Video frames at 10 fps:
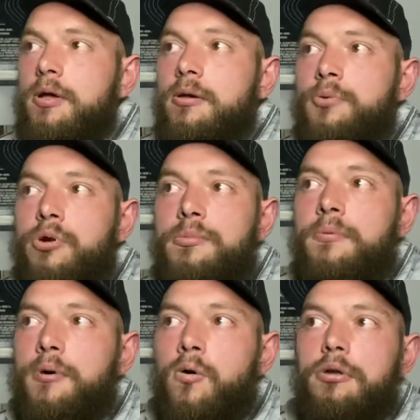
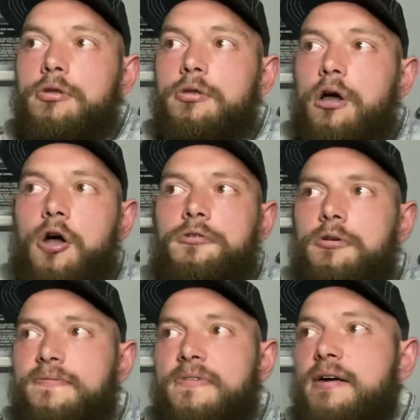Primobolan under
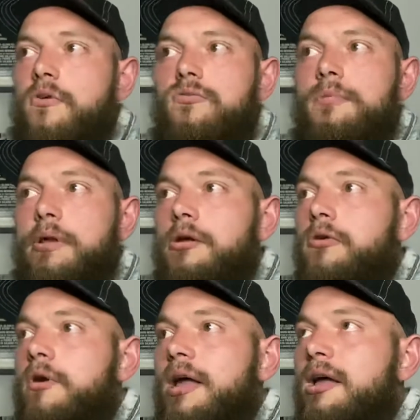500
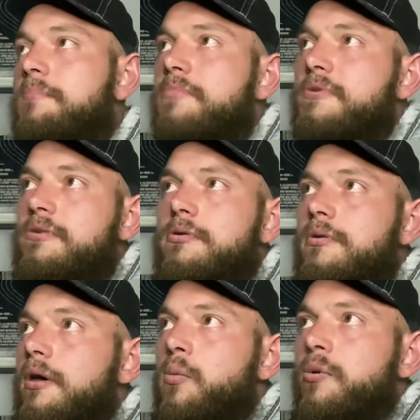milligrams
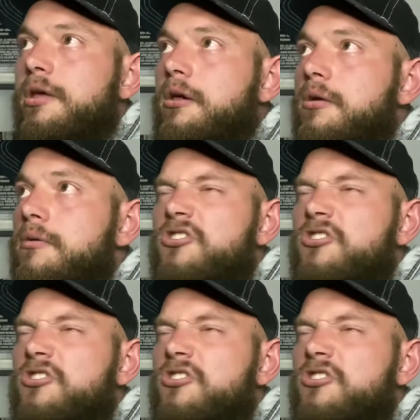a week